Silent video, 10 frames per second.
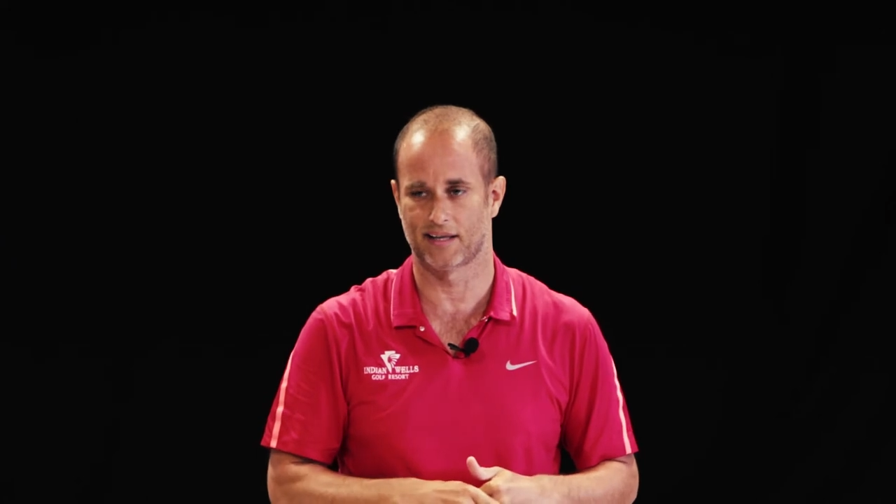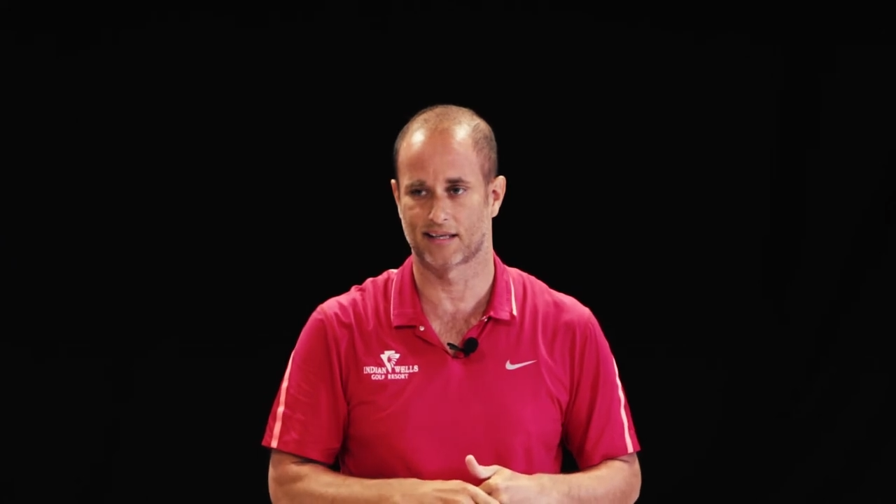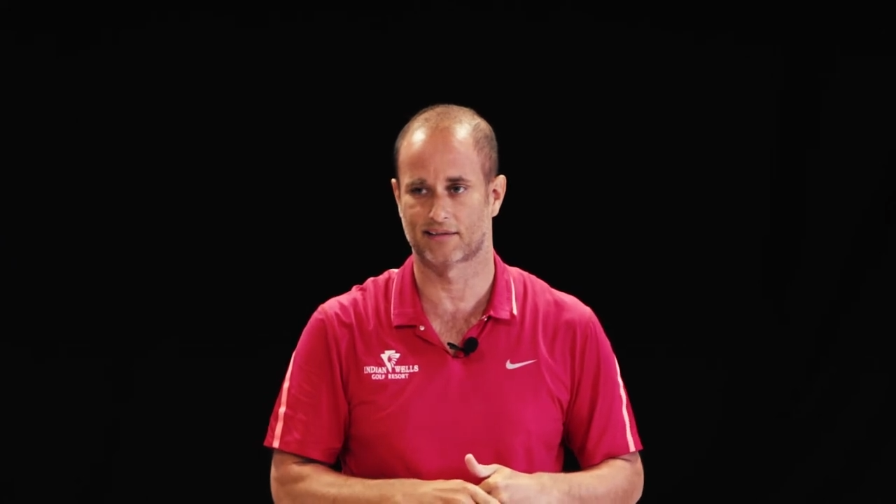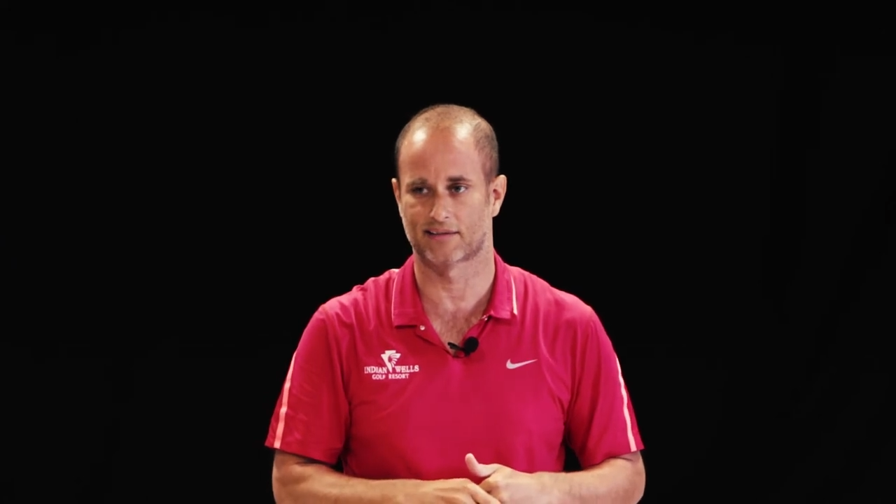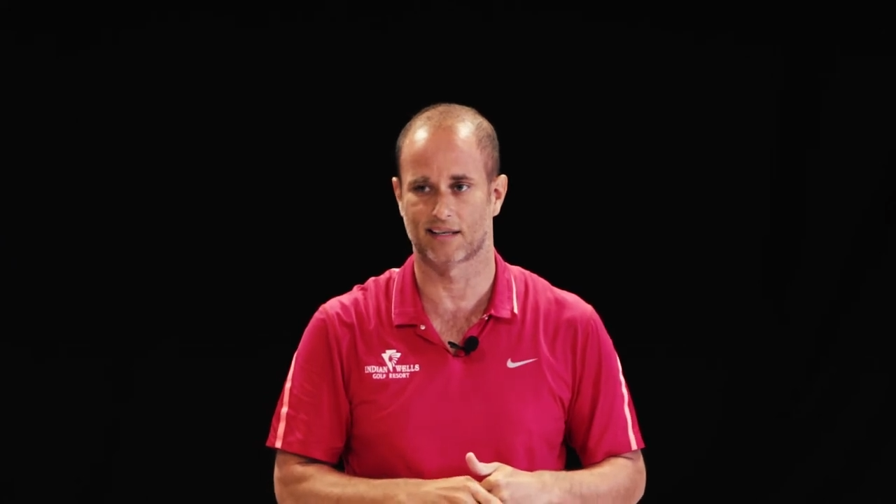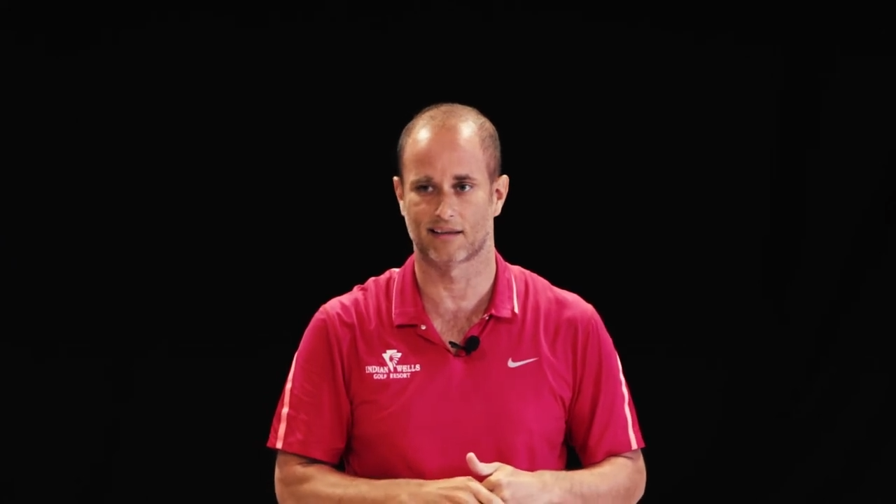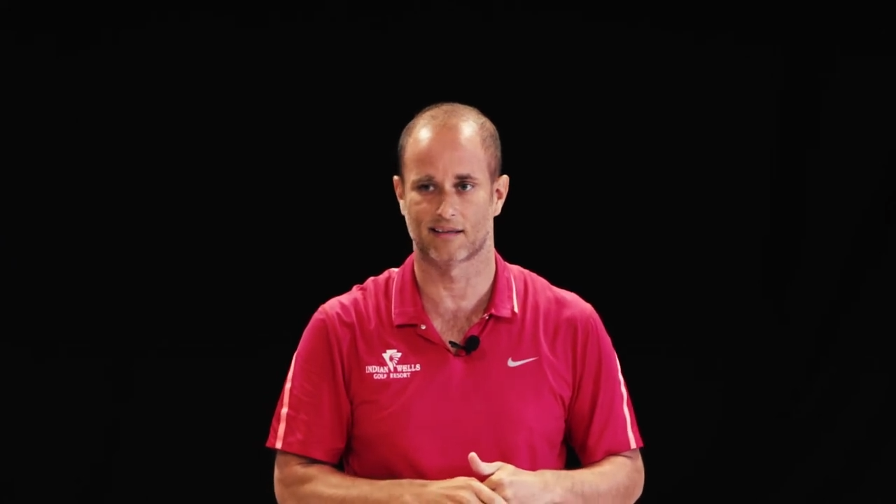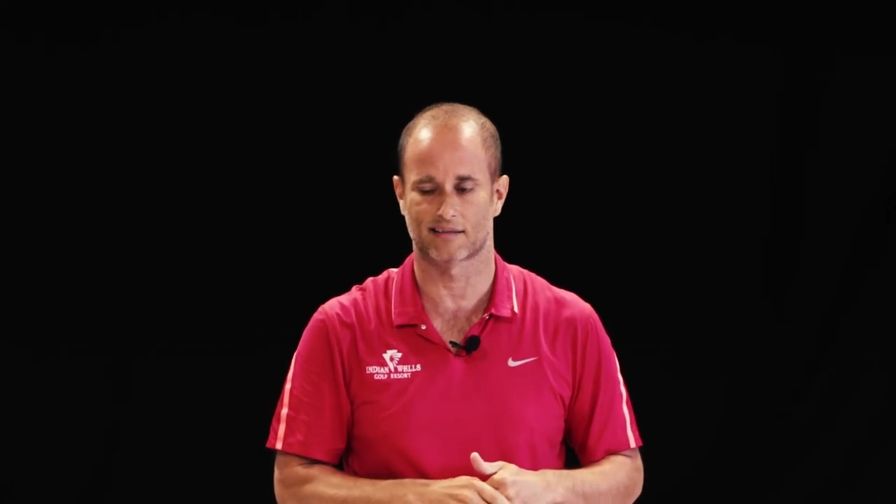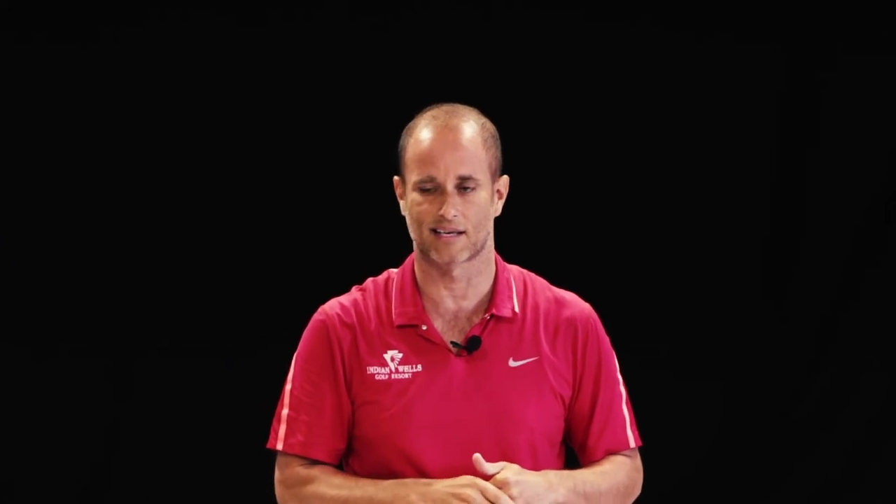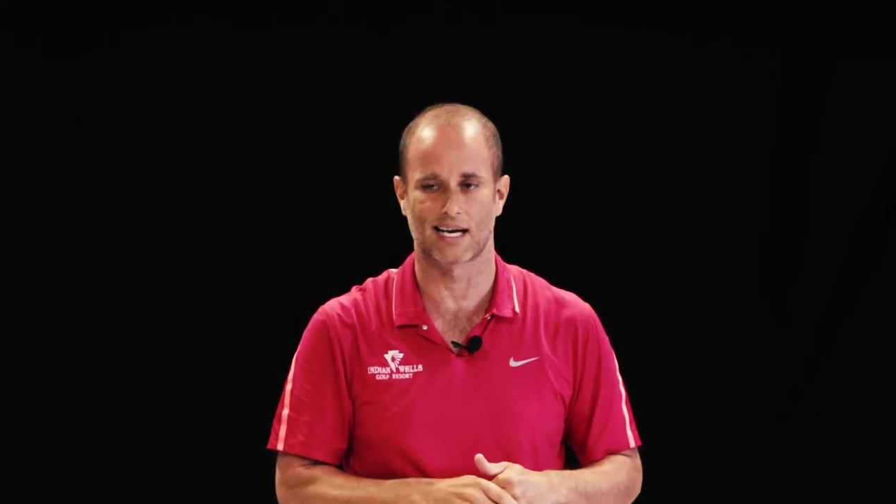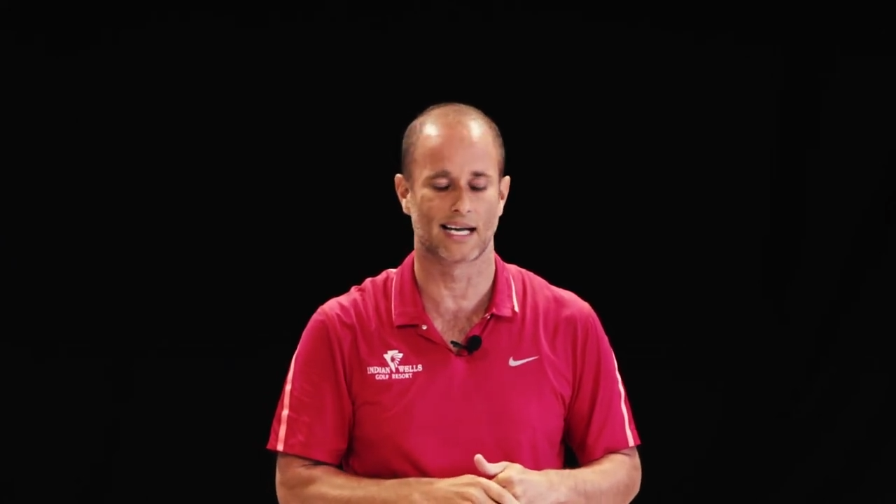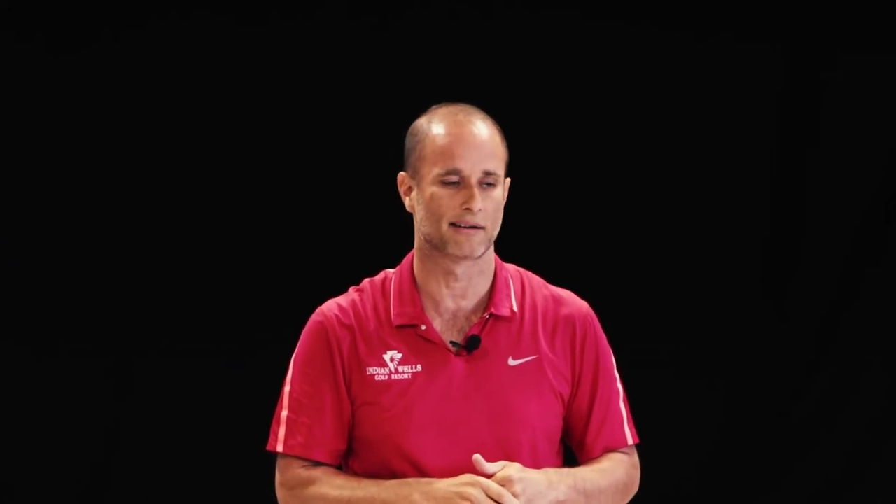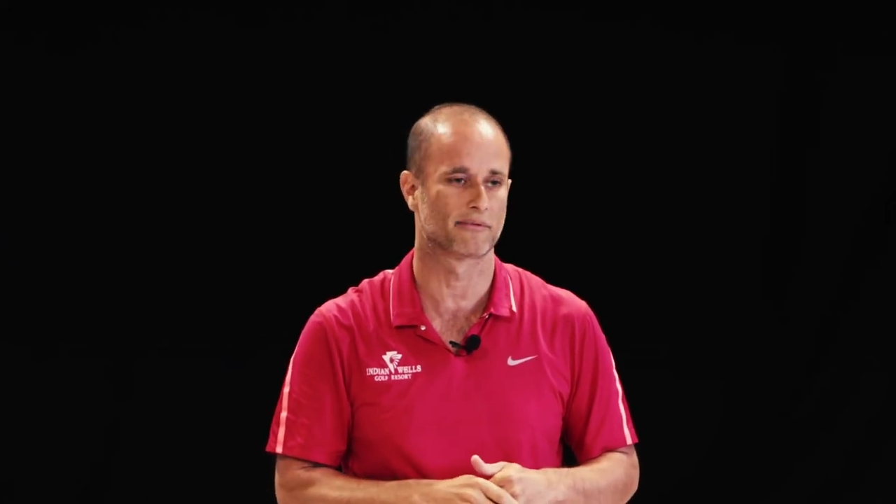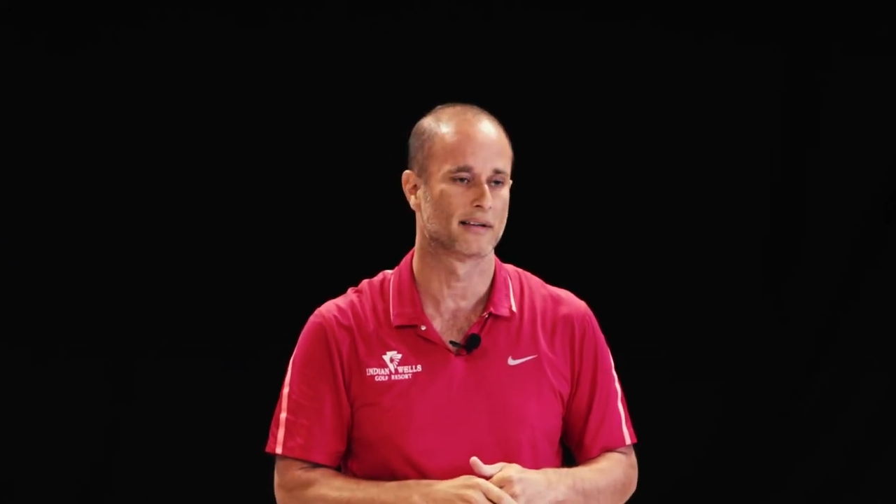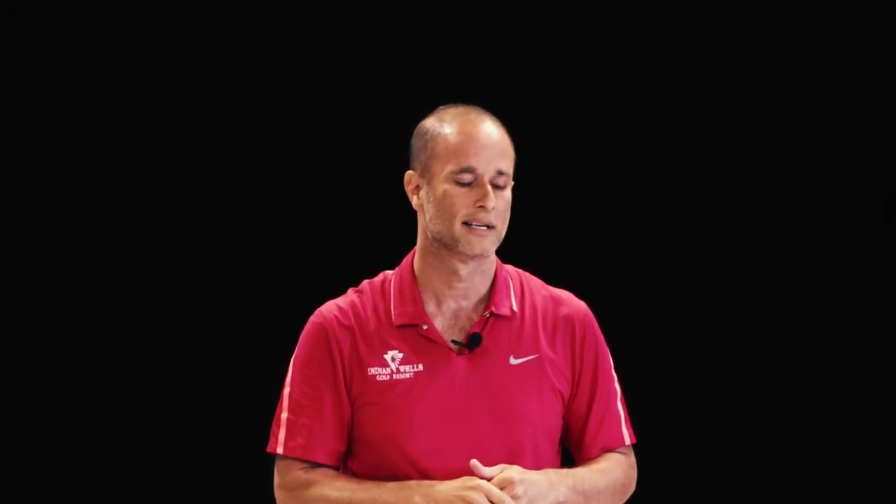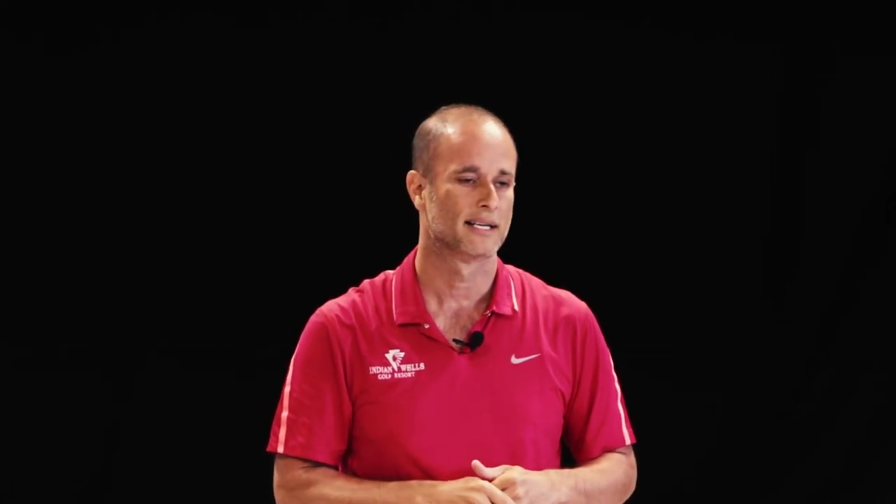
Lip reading: this life.